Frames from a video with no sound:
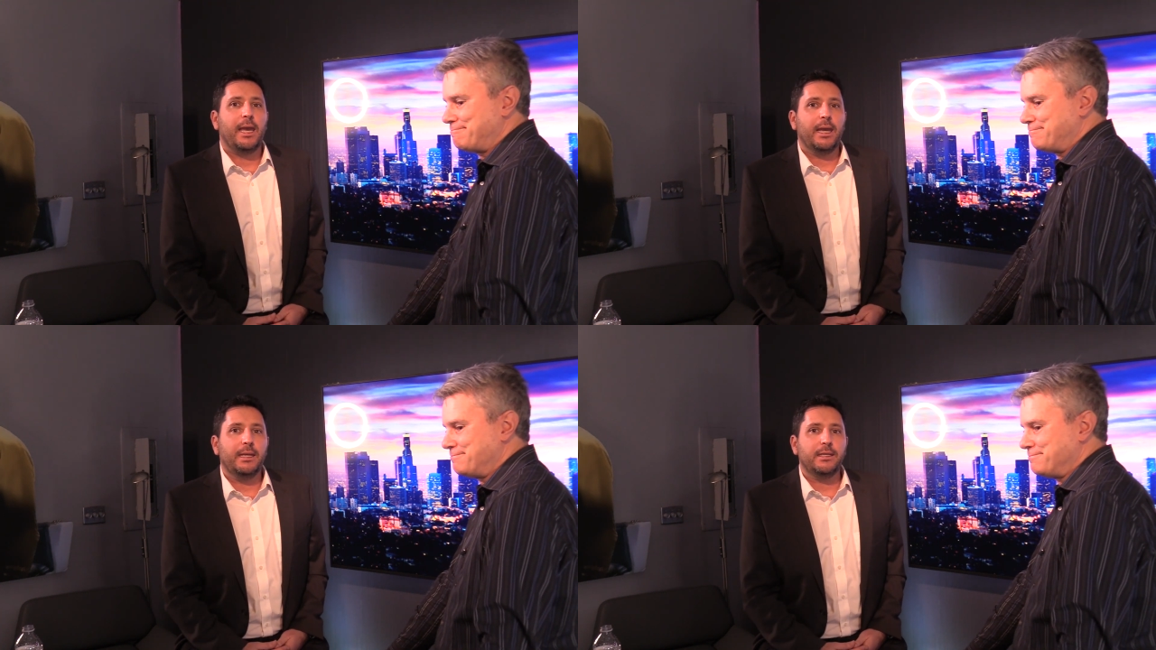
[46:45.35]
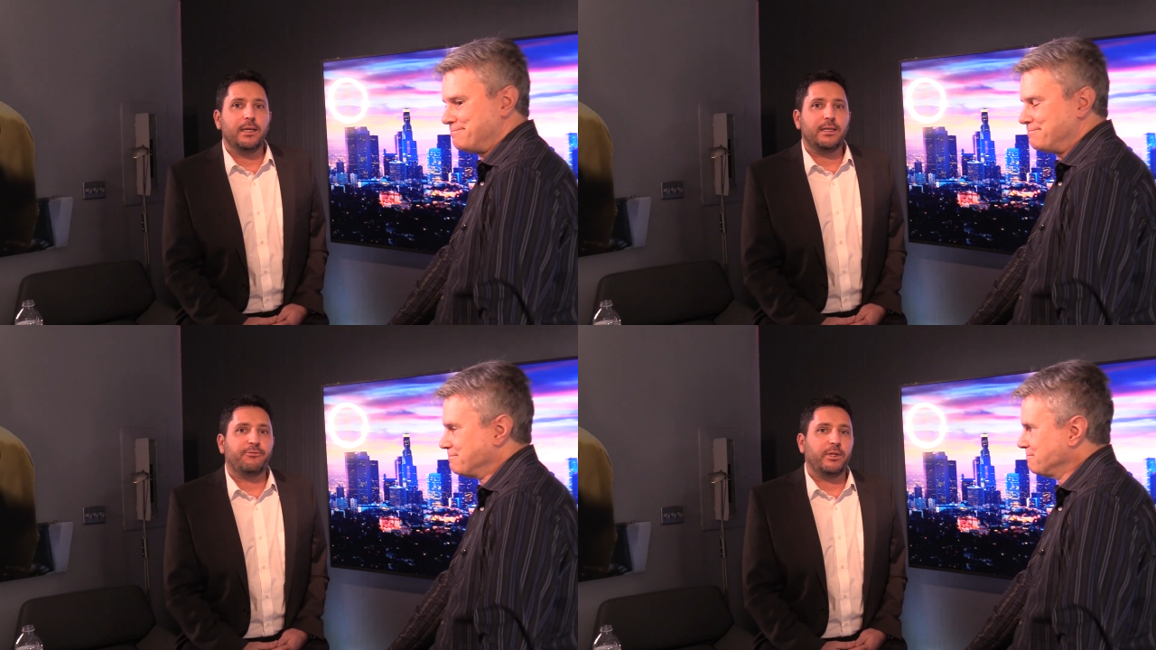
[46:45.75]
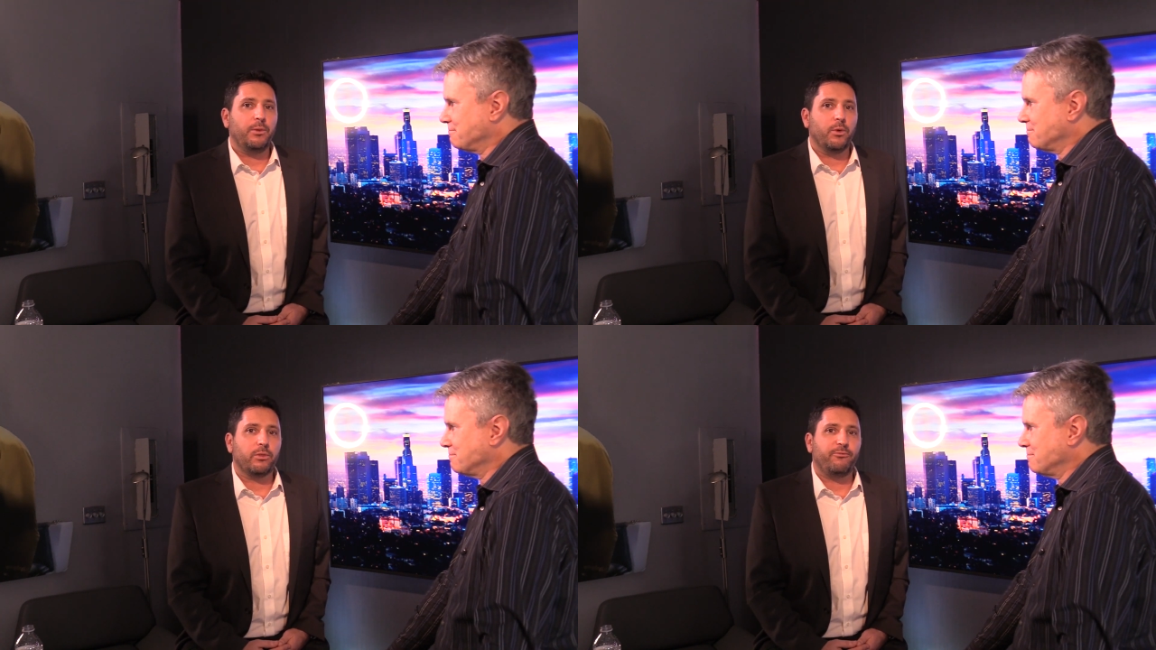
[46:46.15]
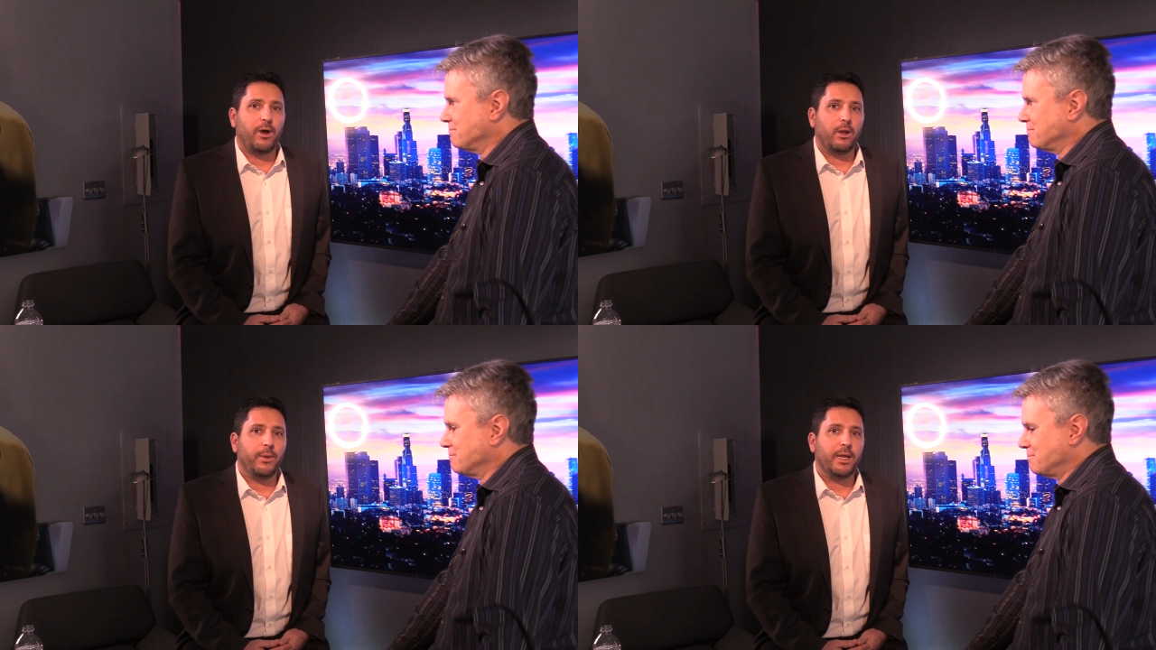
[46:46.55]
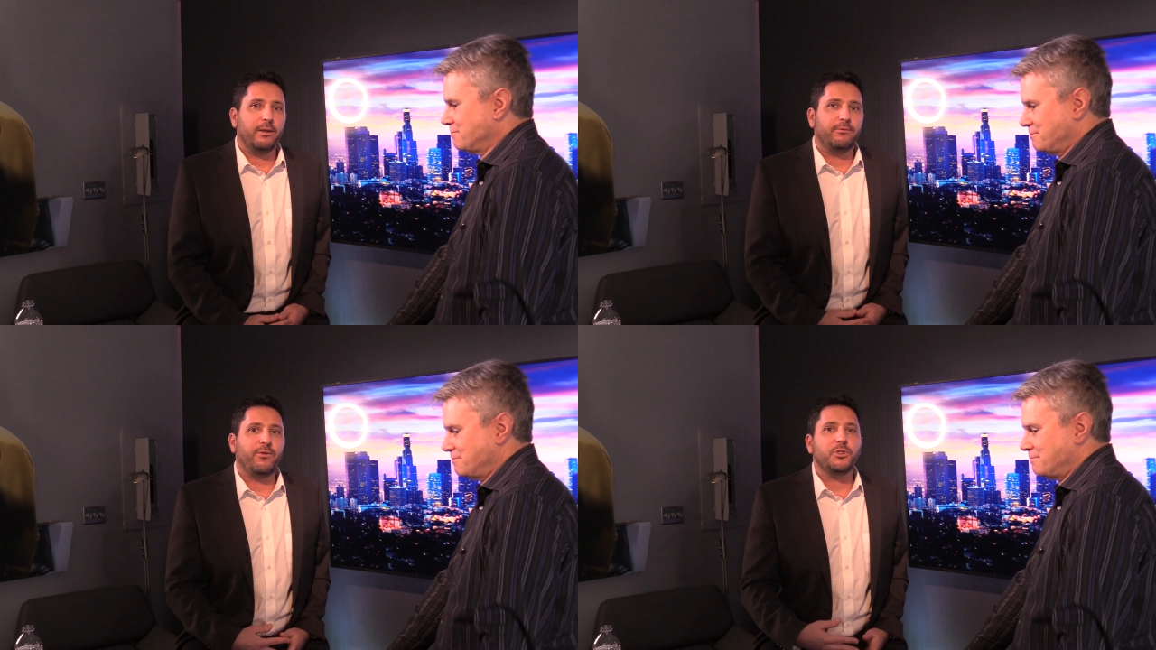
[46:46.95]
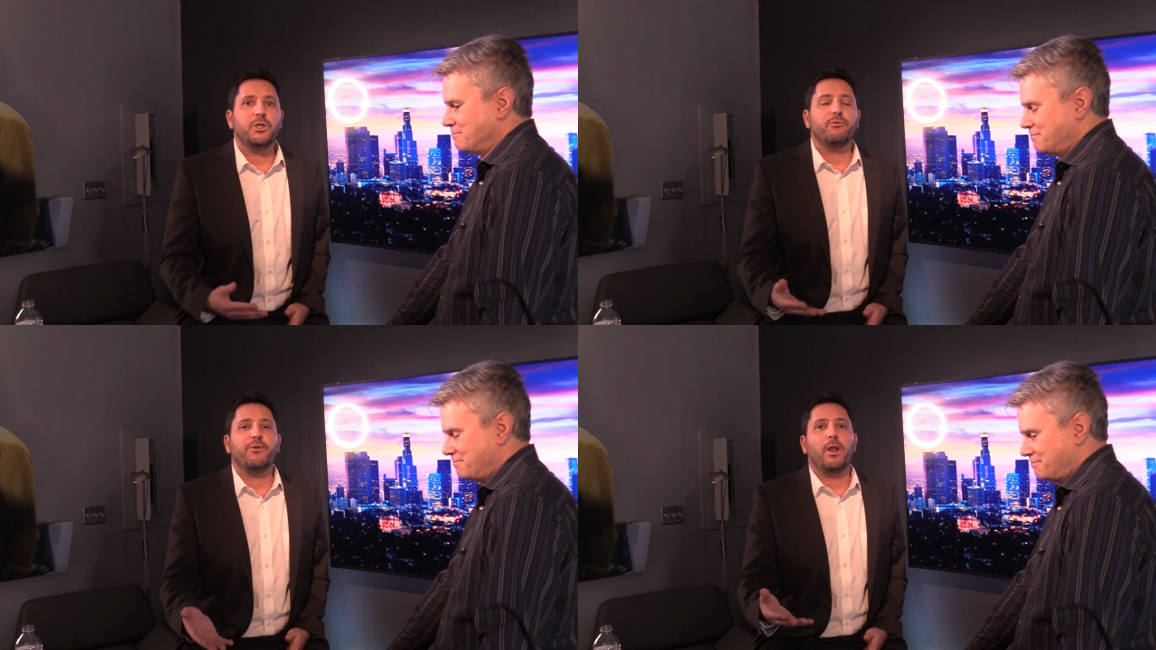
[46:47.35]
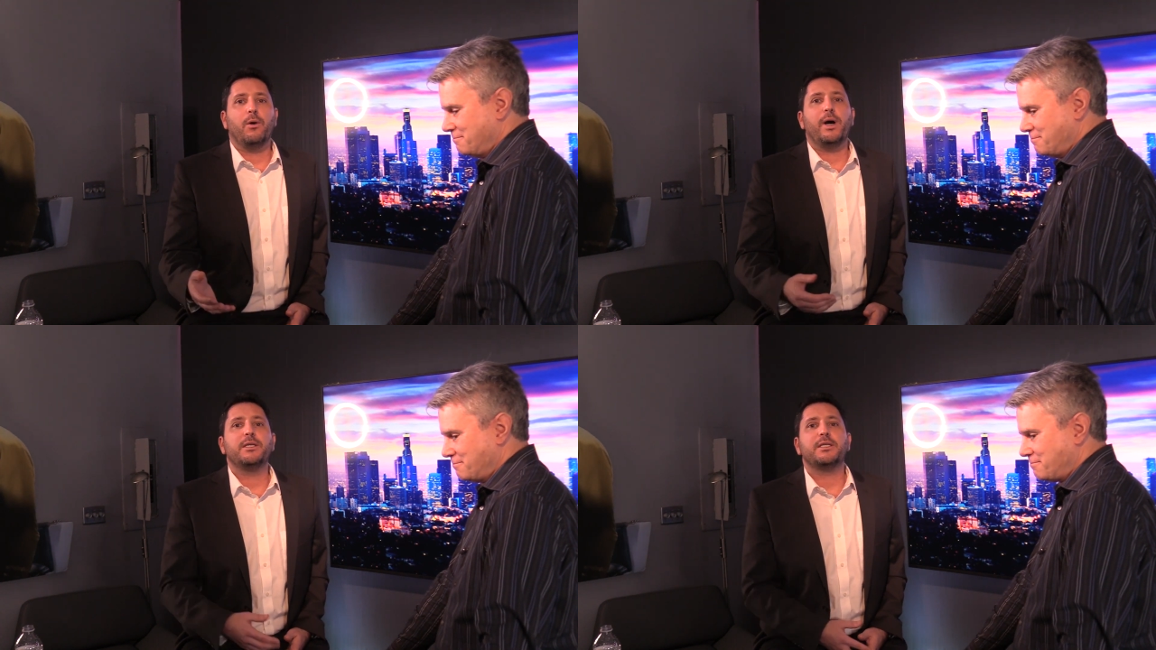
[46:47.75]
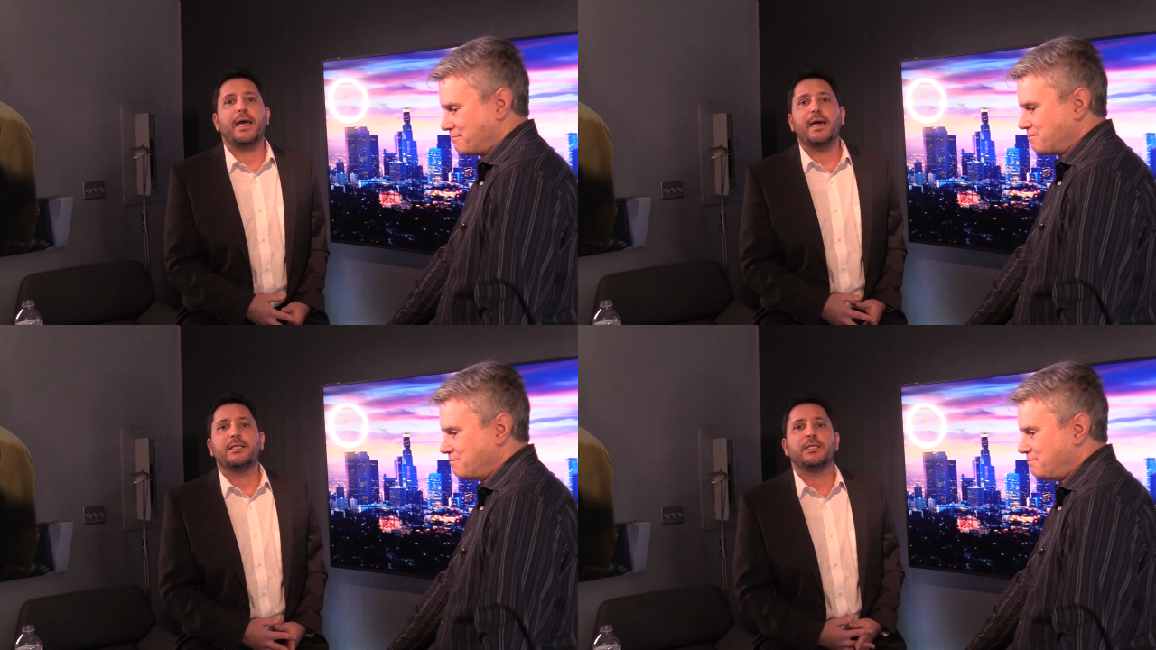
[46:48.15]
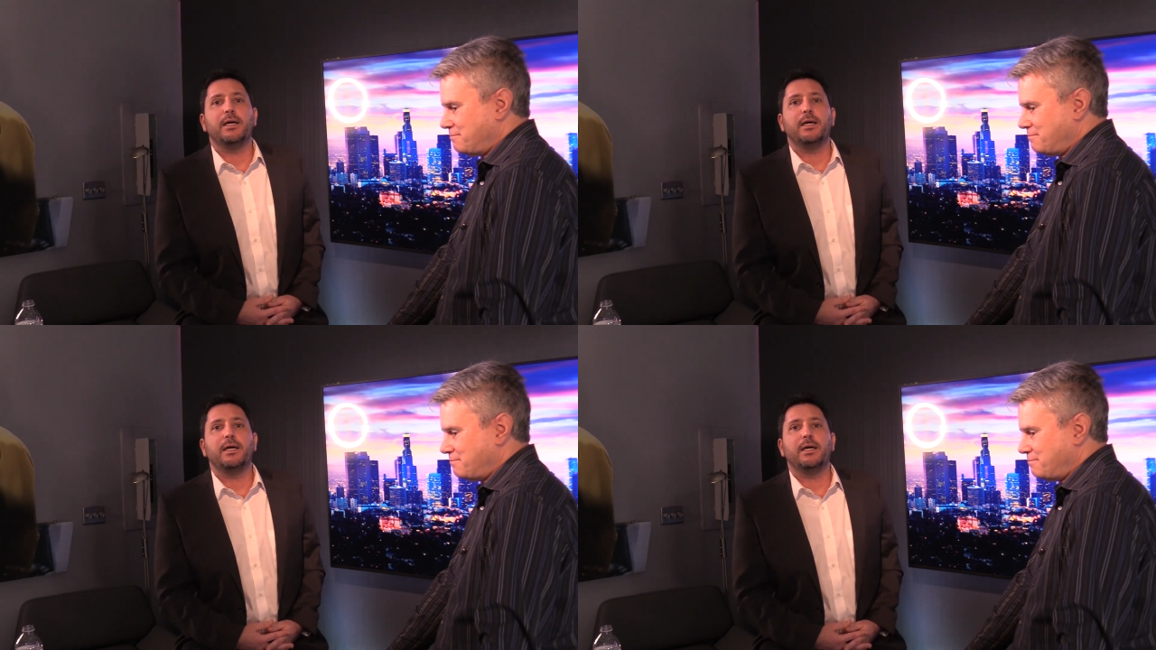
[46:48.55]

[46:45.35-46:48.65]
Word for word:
Speaker 1: and uh, definitely worth following. And folks, you can follow us at